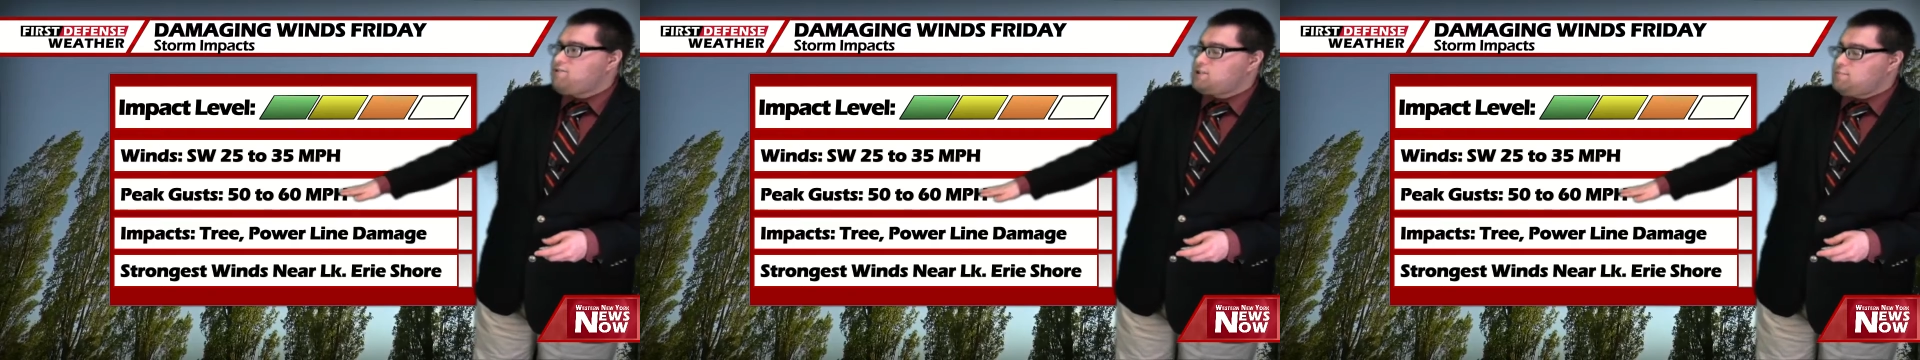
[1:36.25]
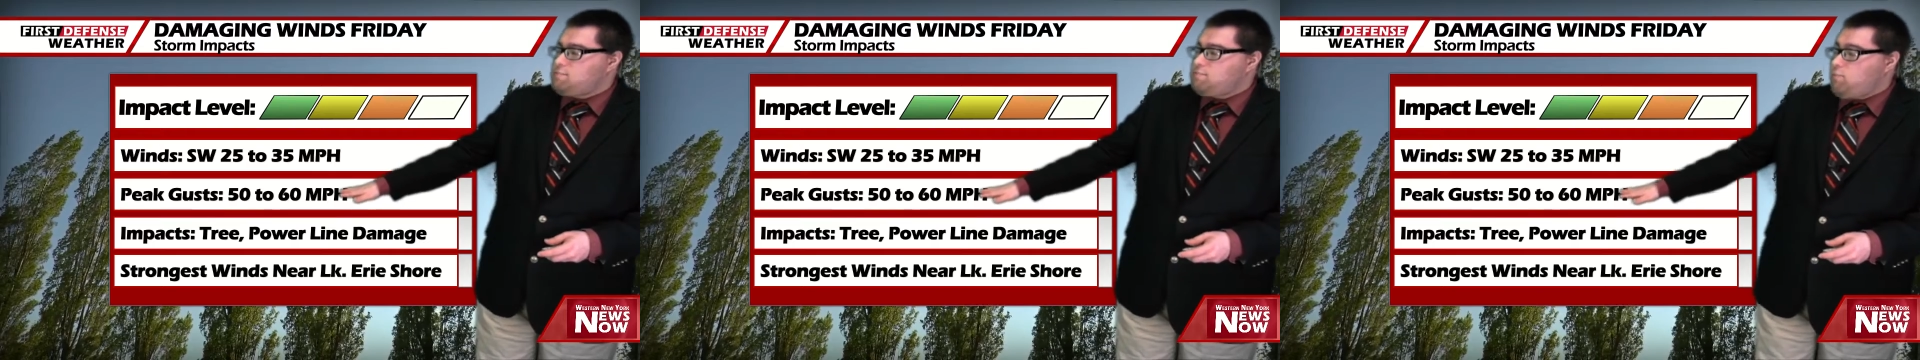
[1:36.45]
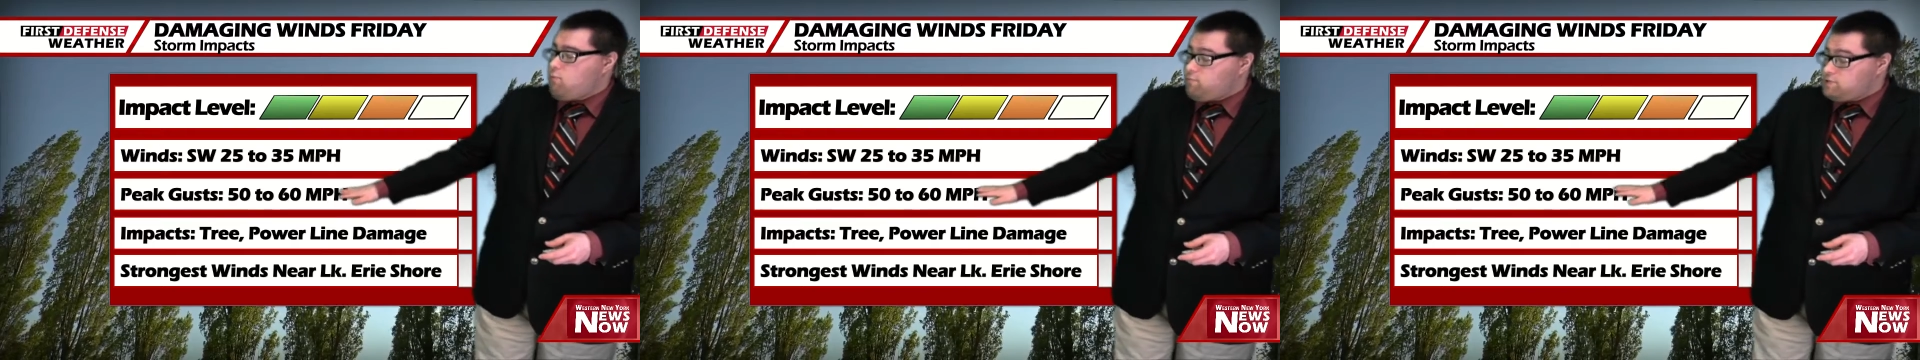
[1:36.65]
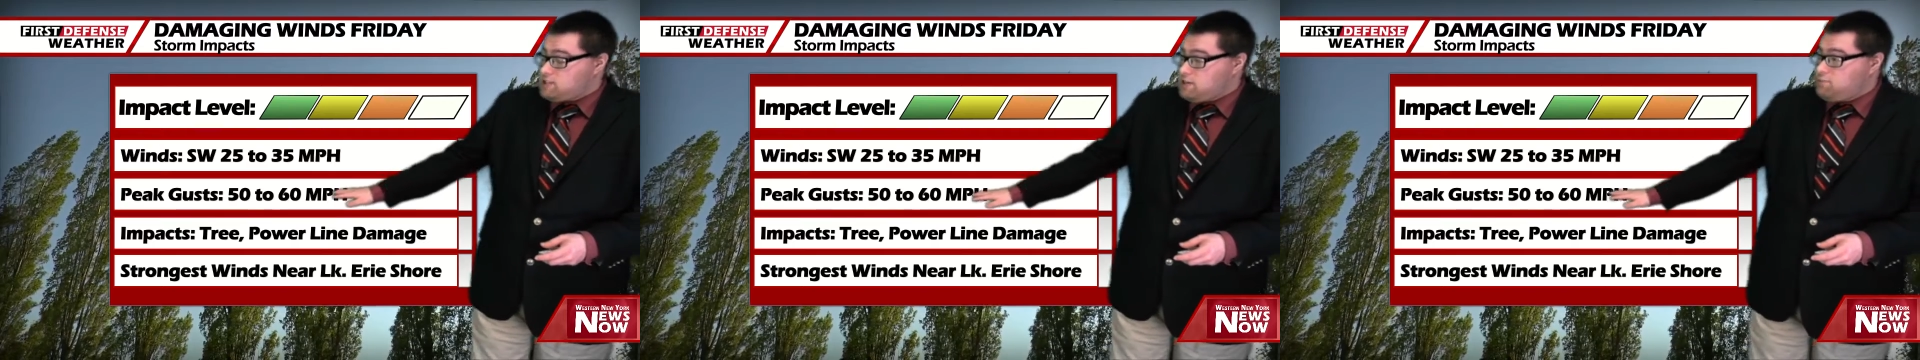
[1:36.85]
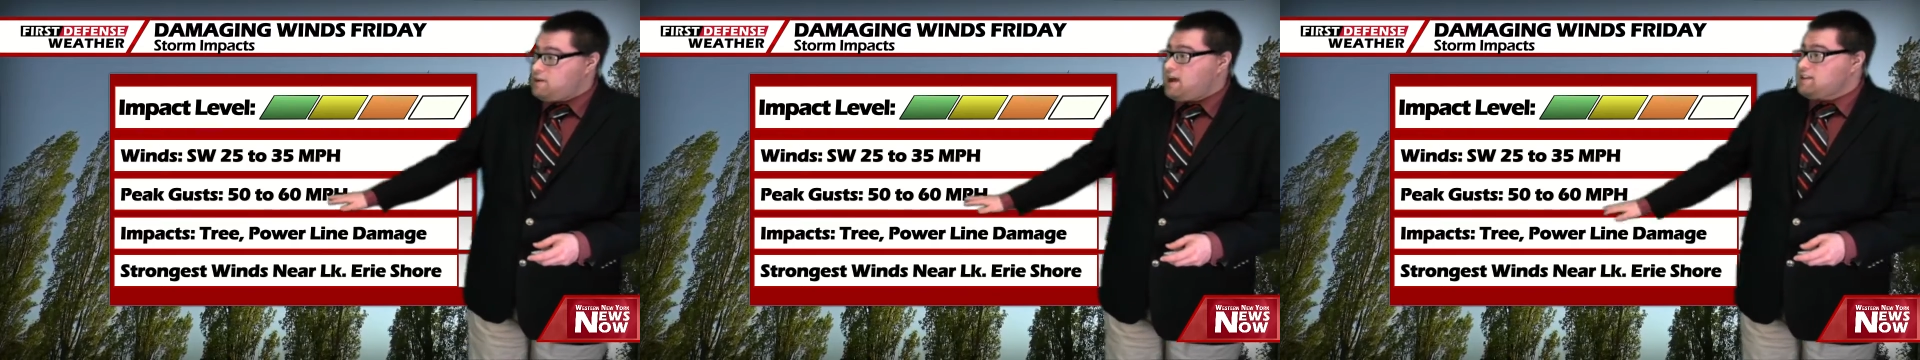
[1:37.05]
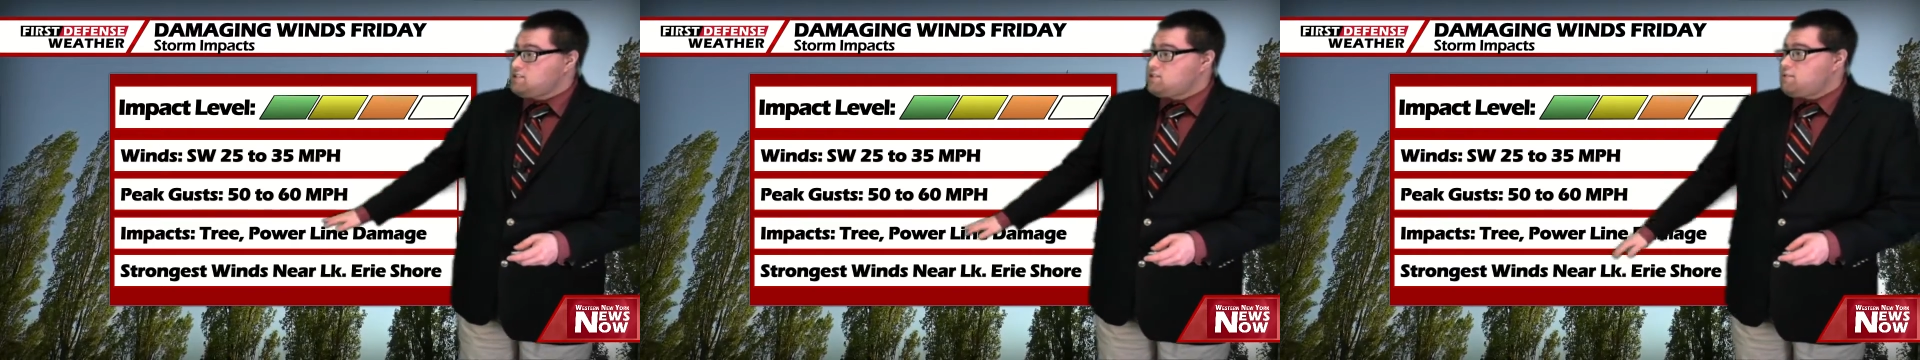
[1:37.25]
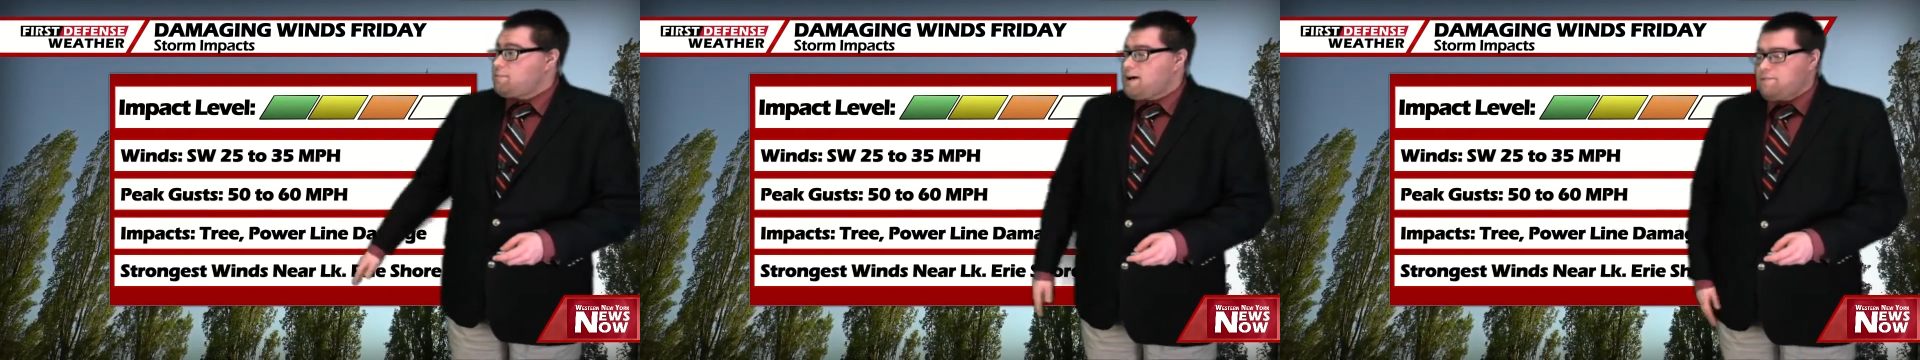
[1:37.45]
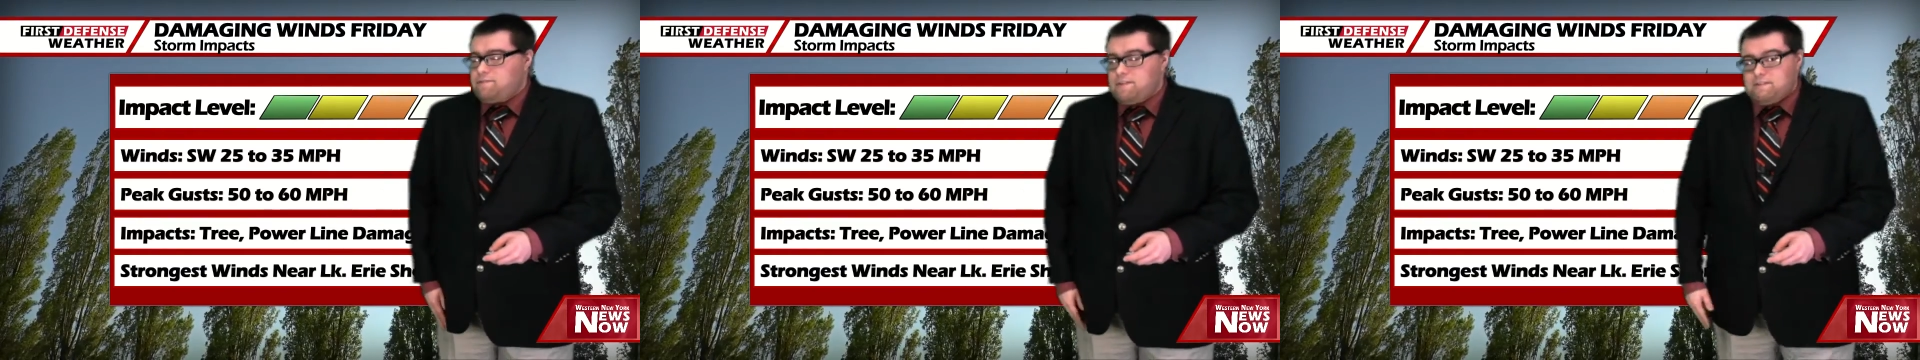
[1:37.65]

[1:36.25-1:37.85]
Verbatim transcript: some some gusts about